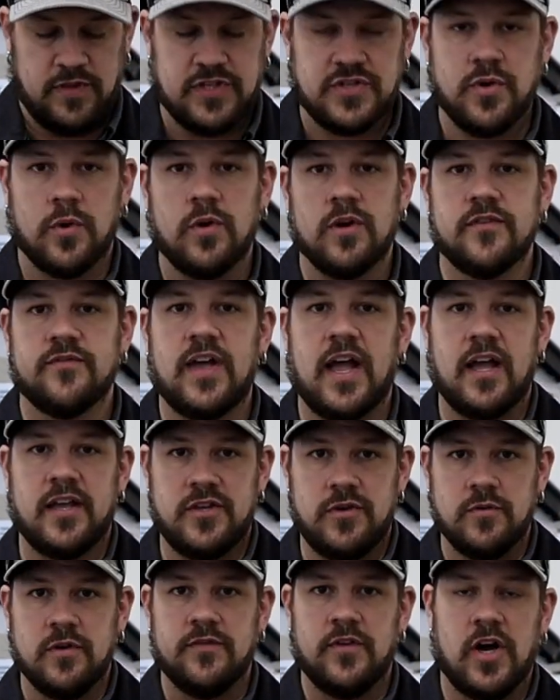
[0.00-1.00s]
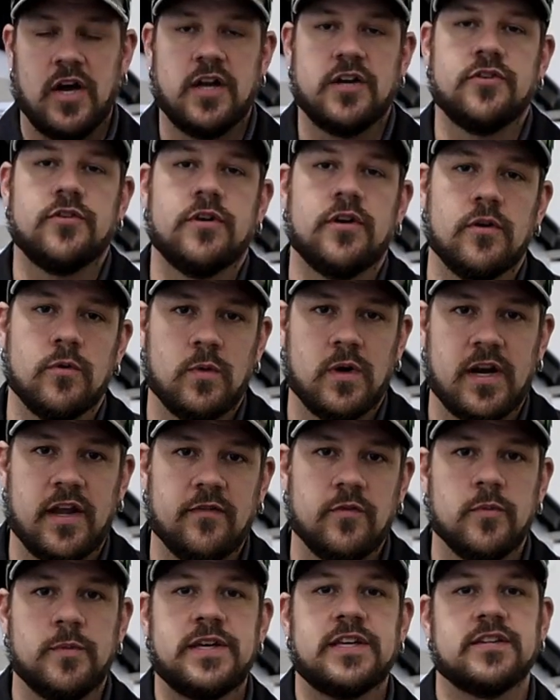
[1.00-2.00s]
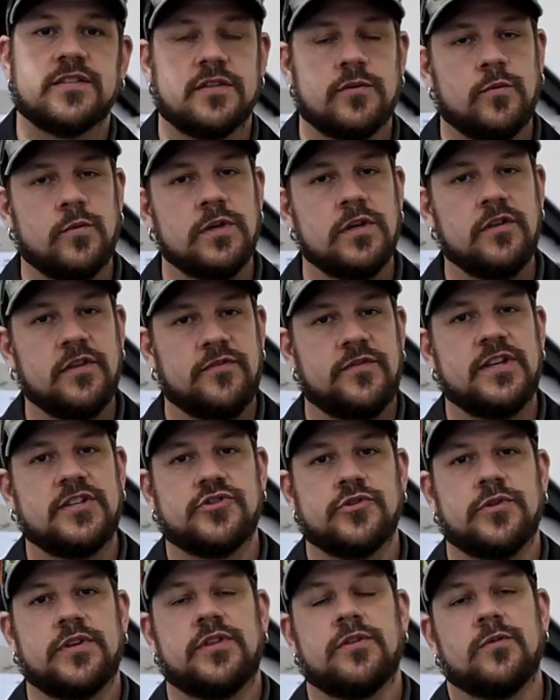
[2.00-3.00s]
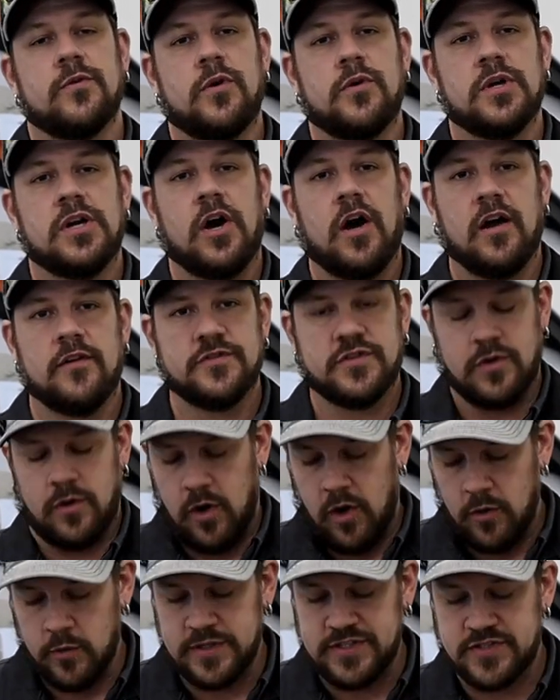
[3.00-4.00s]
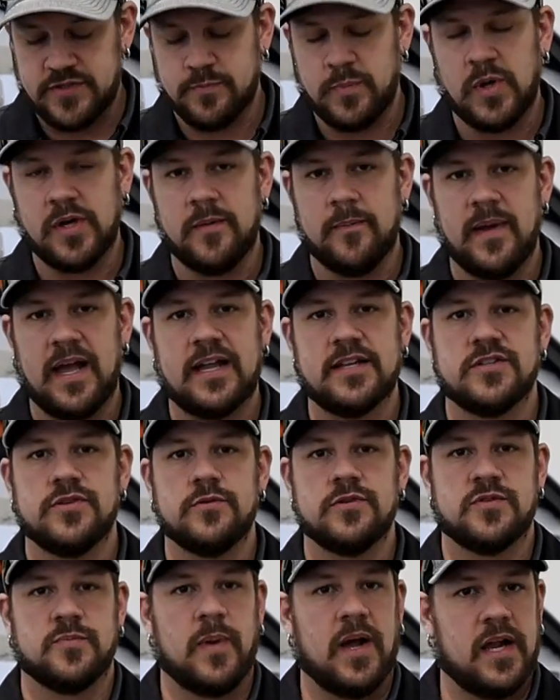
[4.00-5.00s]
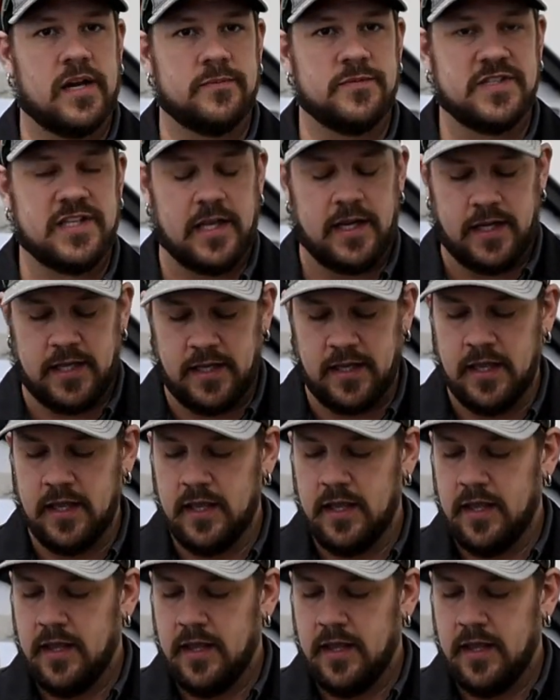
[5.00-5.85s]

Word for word: torque value of 100 or whatever, because it will eventually throw it off. So always put it back to its bottom setting,